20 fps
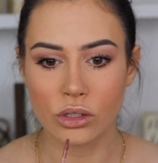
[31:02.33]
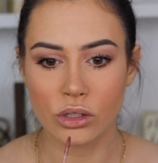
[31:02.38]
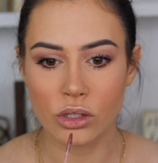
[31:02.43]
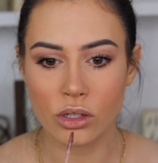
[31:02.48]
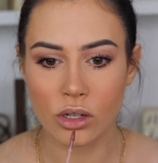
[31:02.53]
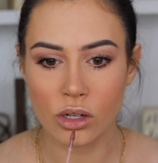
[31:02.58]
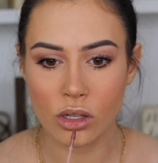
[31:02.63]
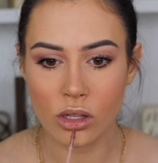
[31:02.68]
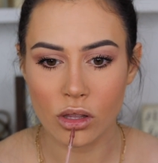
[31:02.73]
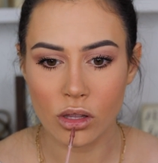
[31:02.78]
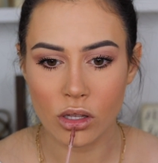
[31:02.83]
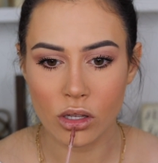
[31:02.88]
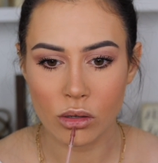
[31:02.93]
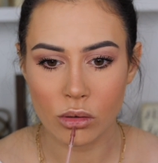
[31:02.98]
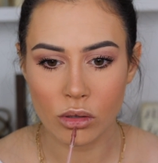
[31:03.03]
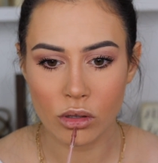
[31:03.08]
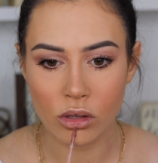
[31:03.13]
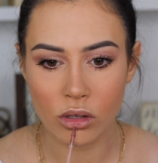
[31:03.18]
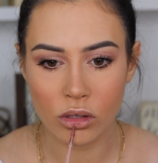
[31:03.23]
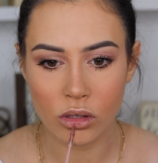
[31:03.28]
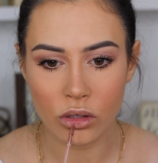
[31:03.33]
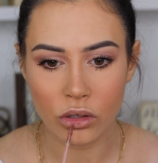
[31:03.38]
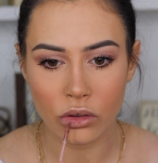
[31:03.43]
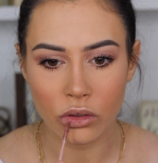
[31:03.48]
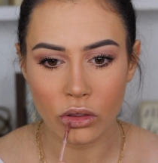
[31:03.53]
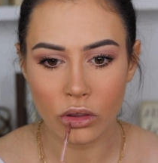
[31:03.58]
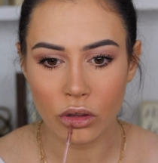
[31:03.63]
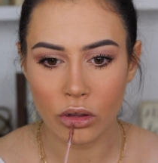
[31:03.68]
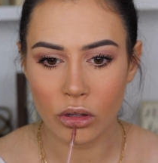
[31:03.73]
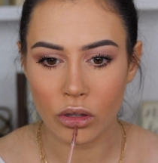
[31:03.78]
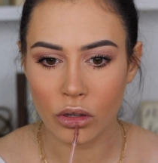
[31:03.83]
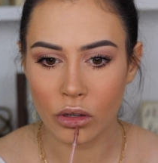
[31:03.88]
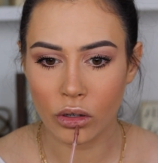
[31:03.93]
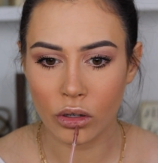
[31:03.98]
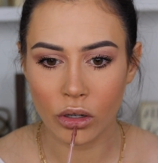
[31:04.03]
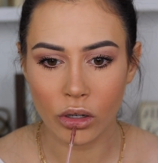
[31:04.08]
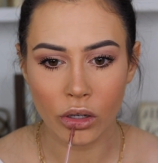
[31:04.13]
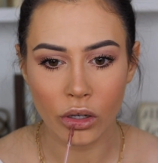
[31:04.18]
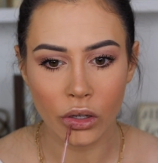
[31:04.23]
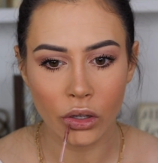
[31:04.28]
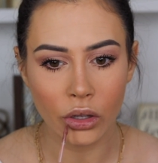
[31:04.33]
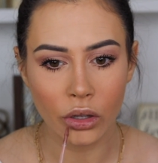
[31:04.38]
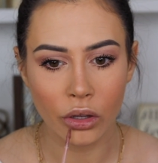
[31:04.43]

I'm just gonna line our lips there.